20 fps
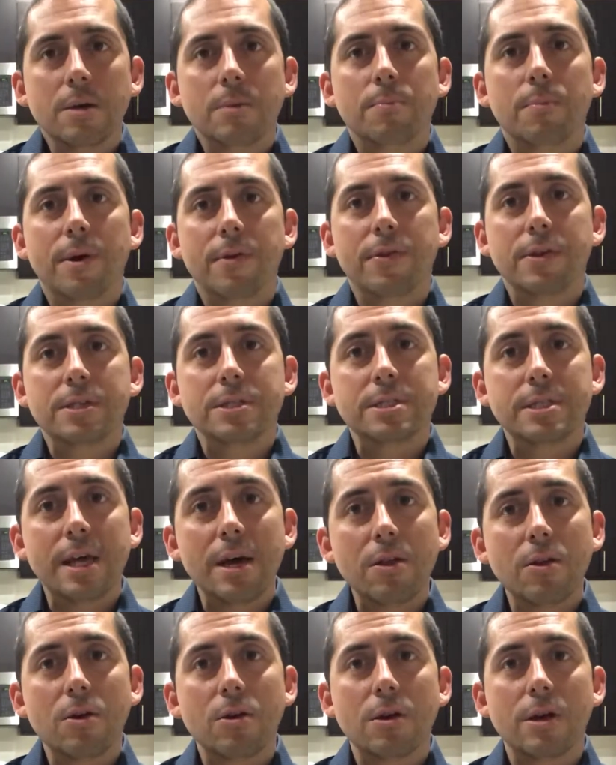but the
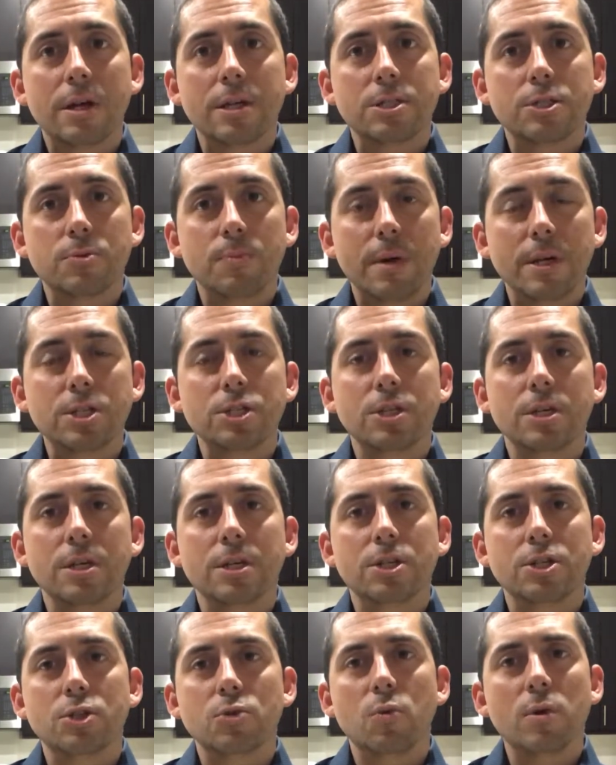seller especially
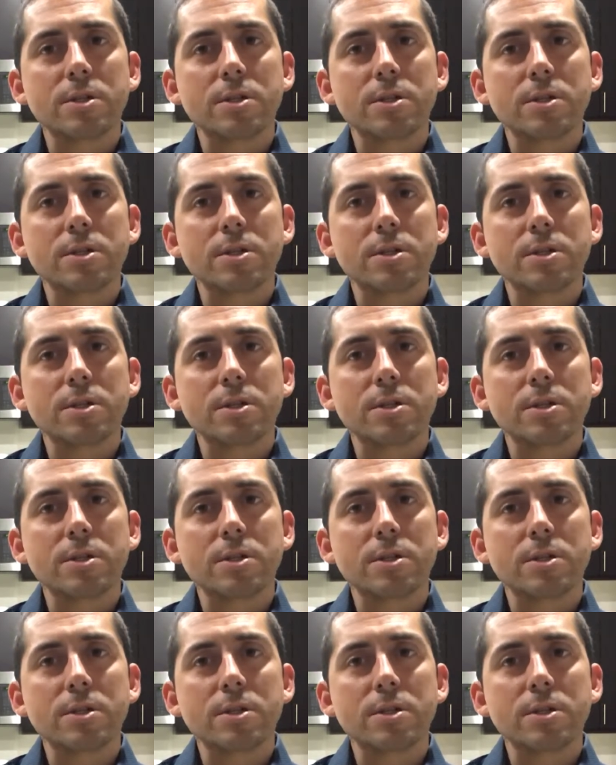just